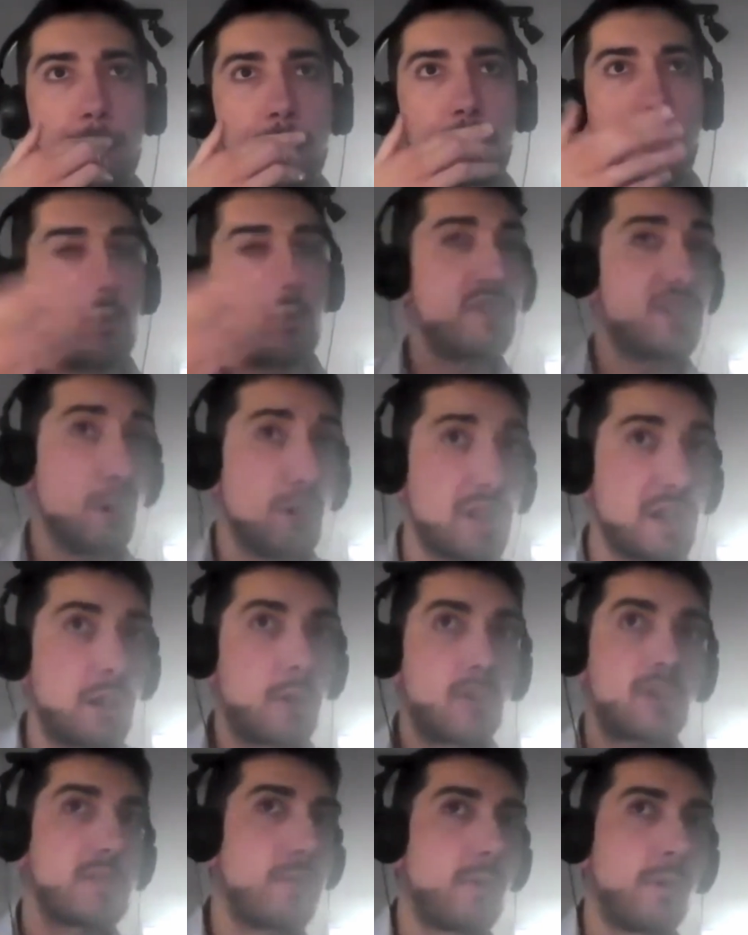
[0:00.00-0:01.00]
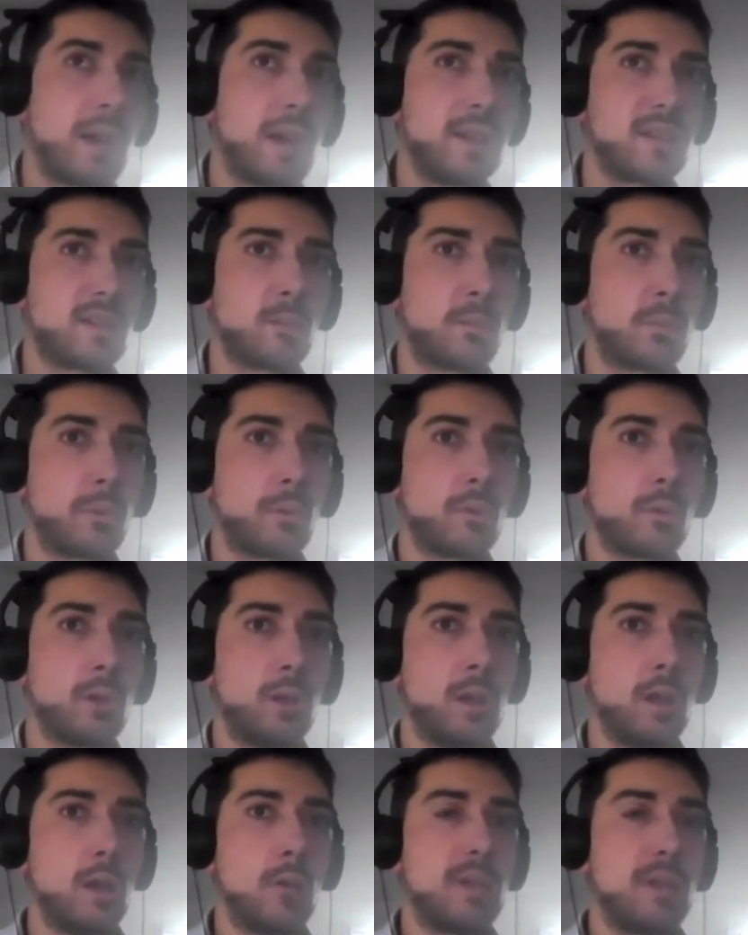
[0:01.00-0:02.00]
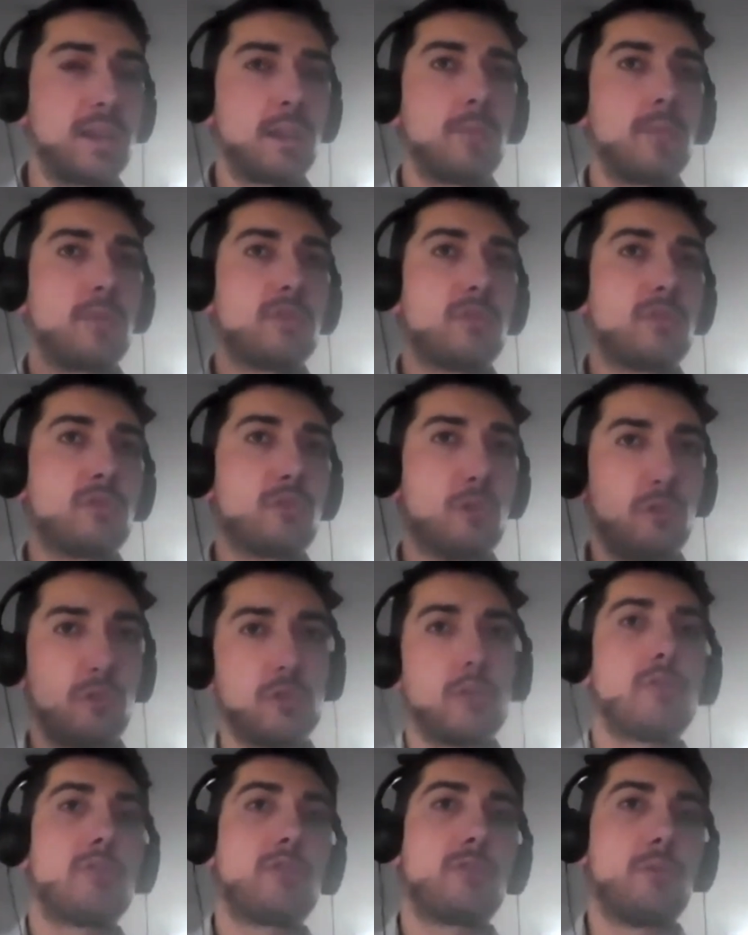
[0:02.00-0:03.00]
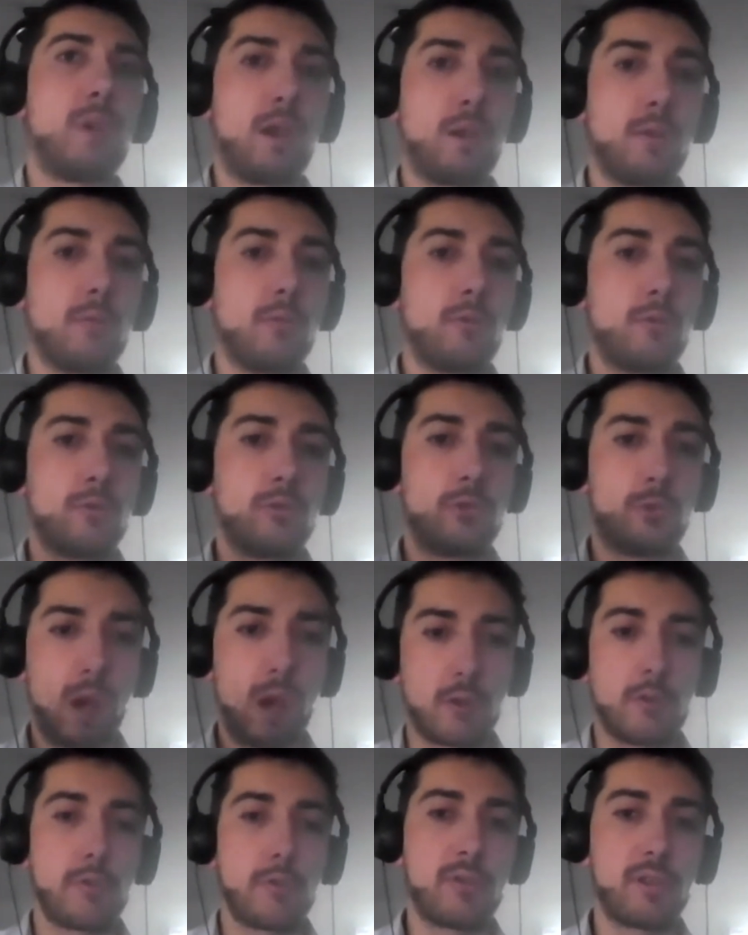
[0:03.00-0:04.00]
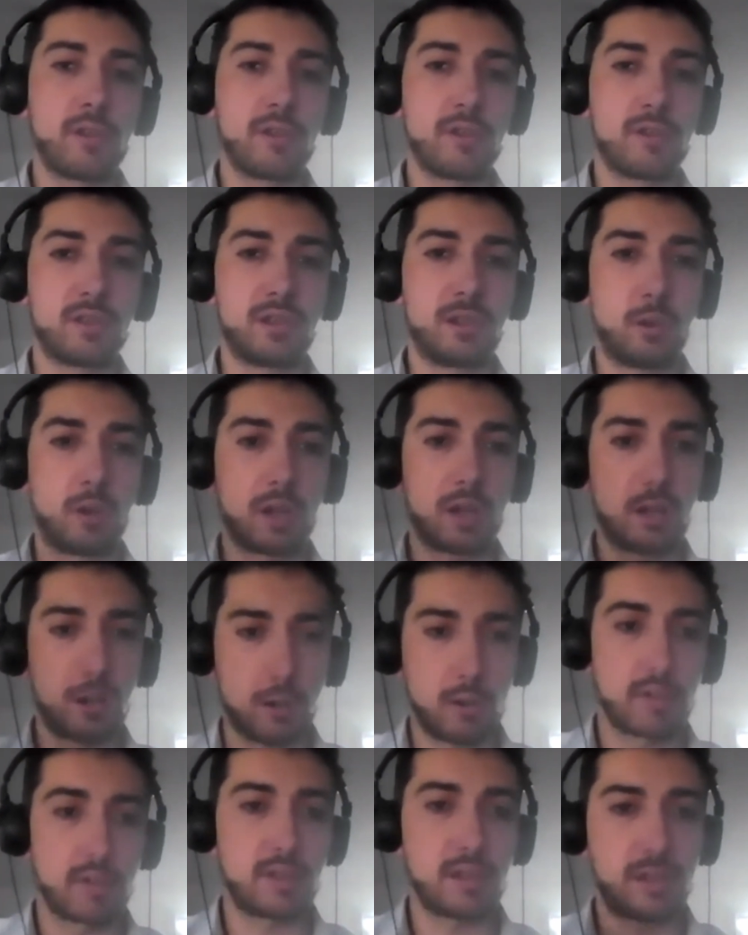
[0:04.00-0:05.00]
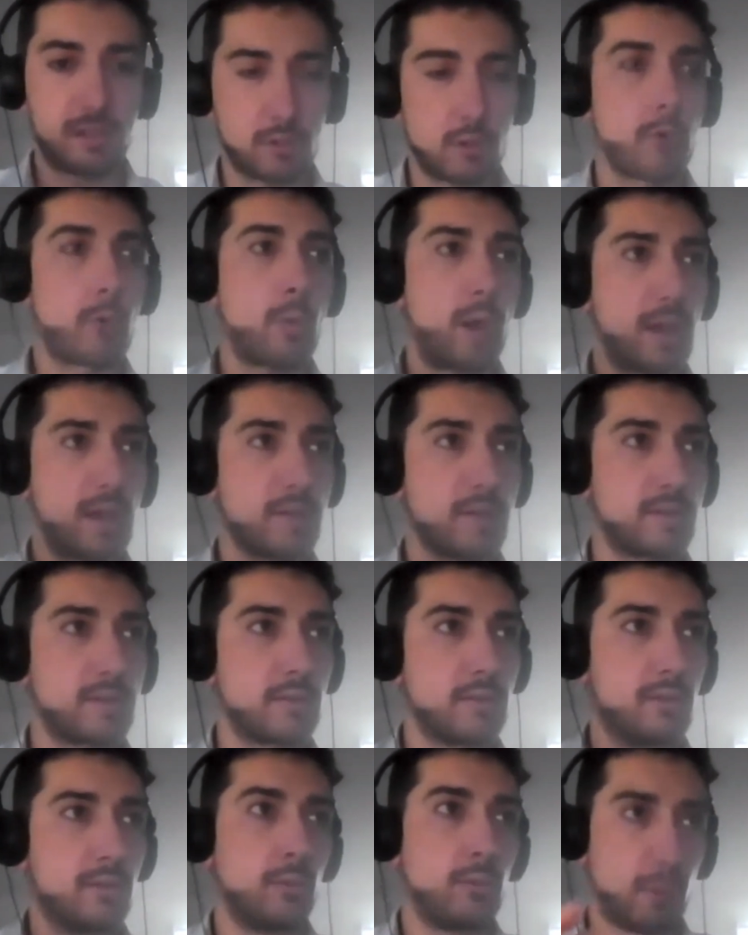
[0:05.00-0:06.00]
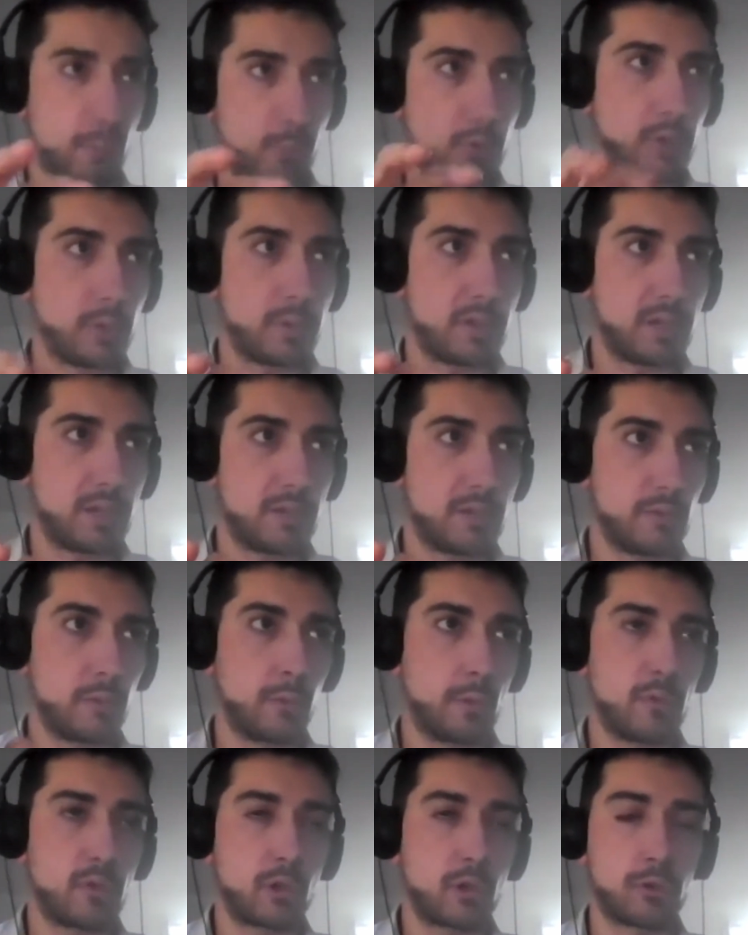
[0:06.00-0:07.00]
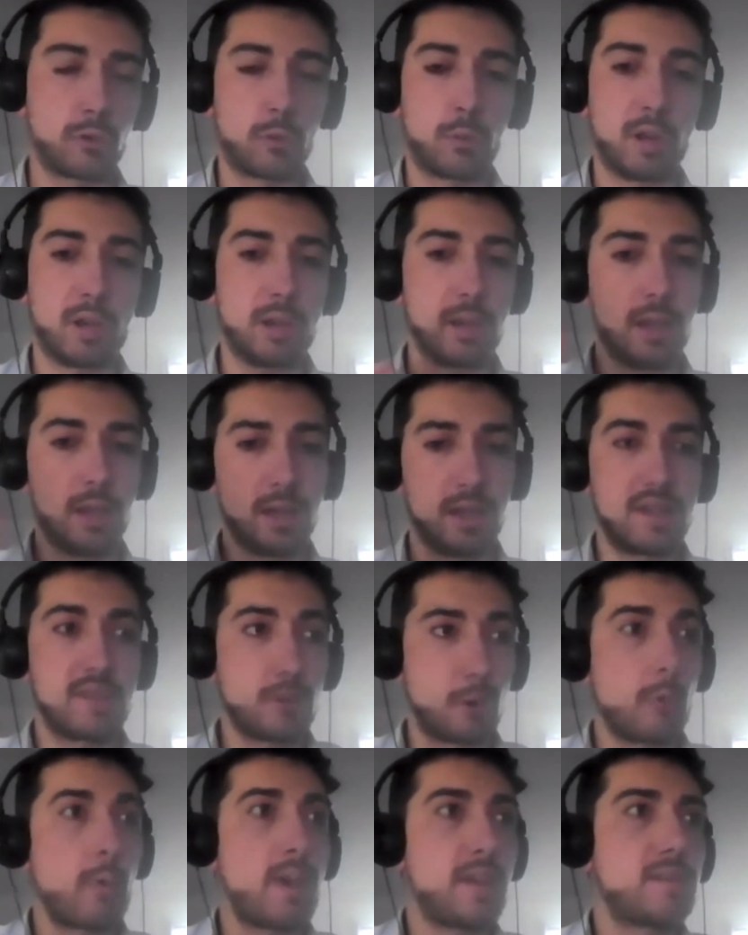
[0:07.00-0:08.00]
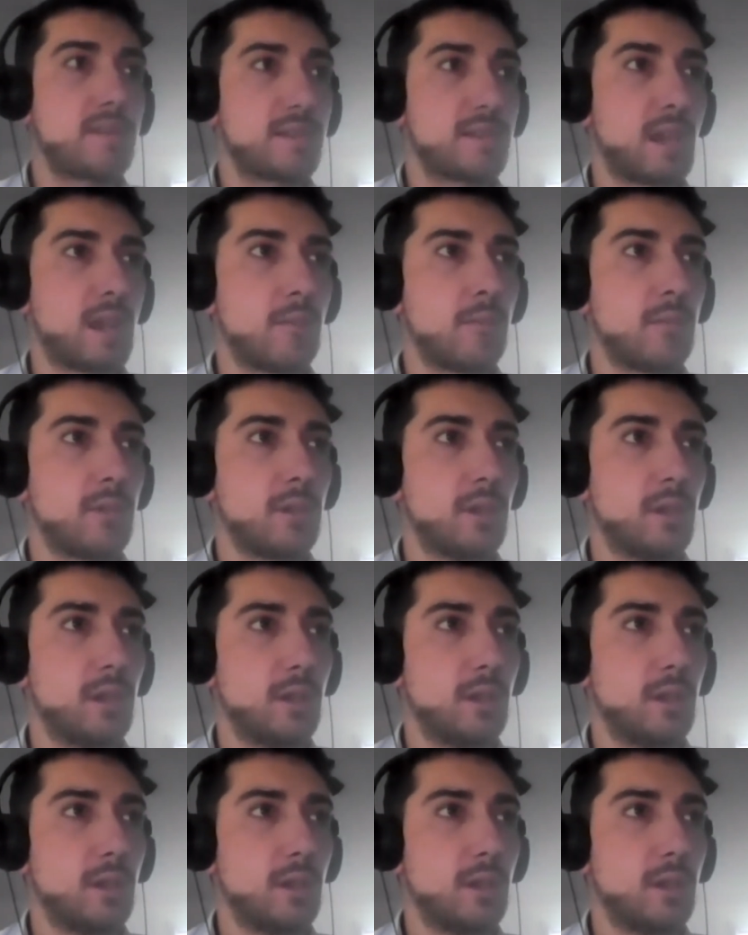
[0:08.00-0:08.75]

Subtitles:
for the audit logs, for example, whatever the solutions you are using, the audit logs is always from Kubernetes, from the control plane, is always the same.